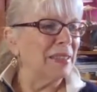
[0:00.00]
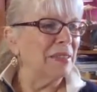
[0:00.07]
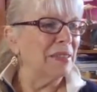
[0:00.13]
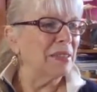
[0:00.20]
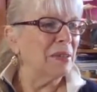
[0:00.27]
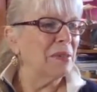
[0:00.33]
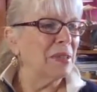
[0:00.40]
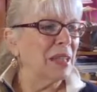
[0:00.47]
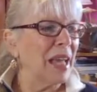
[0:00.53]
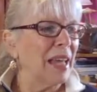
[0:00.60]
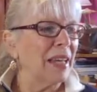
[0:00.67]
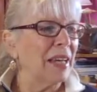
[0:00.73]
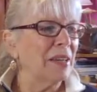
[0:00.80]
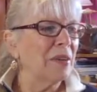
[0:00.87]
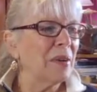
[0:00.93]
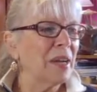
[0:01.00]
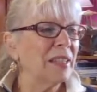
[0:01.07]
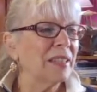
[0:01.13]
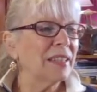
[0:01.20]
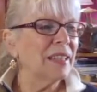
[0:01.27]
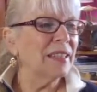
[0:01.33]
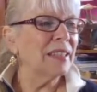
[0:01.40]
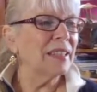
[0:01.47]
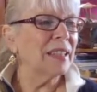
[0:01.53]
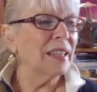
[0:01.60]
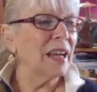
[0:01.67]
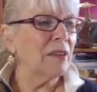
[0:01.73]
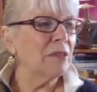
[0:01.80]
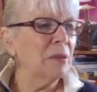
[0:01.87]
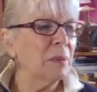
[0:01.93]
So glad. And Grace says the
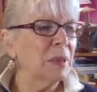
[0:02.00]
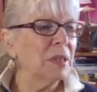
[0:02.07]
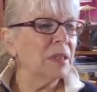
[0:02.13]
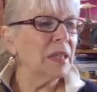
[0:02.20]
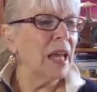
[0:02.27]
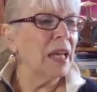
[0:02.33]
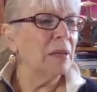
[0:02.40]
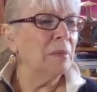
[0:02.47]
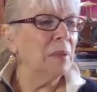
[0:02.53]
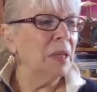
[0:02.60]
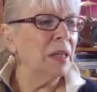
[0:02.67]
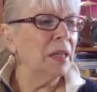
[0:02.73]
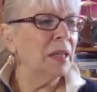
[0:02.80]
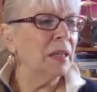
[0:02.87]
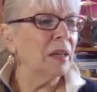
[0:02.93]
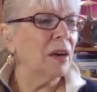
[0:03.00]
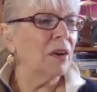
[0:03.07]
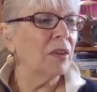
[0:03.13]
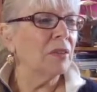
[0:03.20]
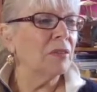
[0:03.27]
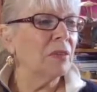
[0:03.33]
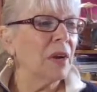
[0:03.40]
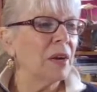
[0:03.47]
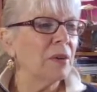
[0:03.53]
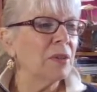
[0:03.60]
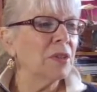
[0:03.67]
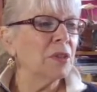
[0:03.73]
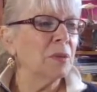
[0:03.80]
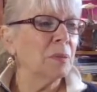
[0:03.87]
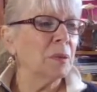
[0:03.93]
governments and media are the
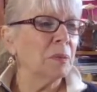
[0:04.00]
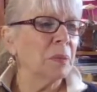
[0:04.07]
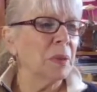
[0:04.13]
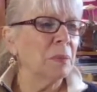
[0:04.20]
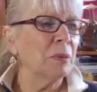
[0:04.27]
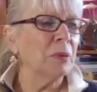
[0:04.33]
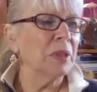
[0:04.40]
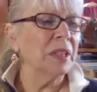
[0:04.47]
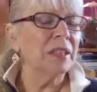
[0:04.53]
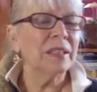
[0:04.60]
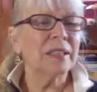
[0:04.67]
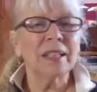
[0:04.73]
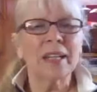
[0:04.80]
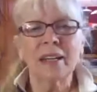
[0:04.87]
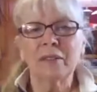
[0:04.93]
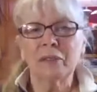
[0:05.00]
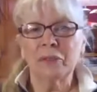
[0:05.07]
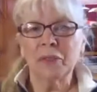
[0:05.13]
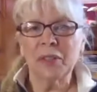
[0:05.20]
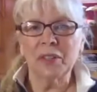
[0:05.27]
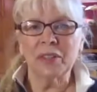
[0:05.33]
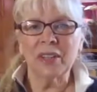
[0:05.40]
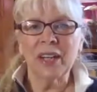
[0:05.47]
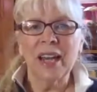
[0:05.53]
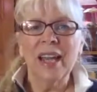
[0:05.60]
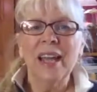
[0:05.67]
virus who put people in a state of fear.